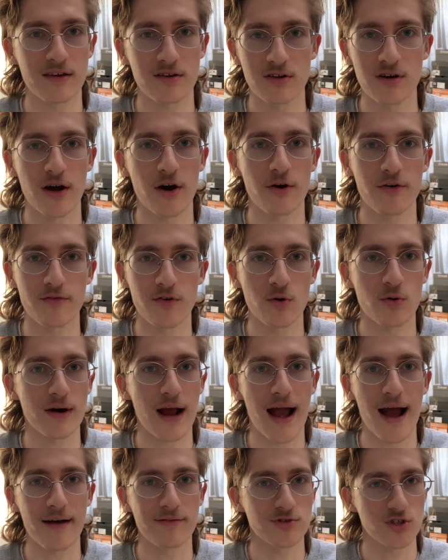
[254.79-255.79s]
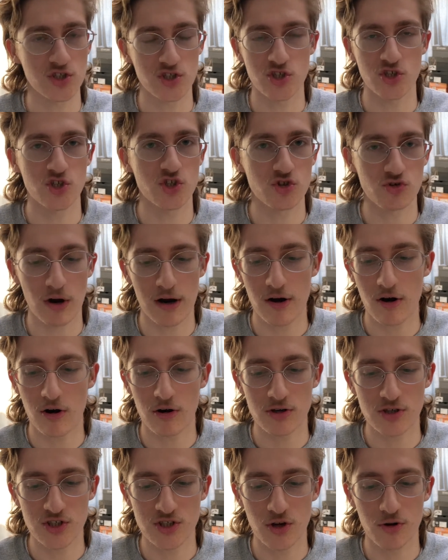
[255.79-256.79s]
you know, if you were to have just a straight
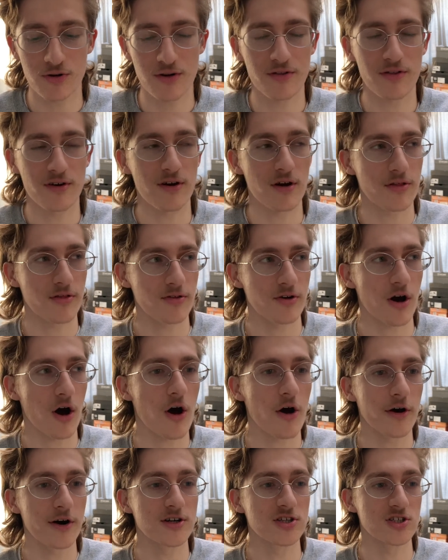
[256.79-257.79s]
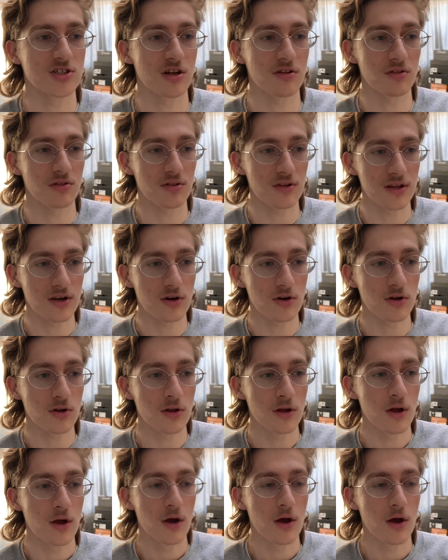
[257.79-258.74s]
orange soda, the orange is a little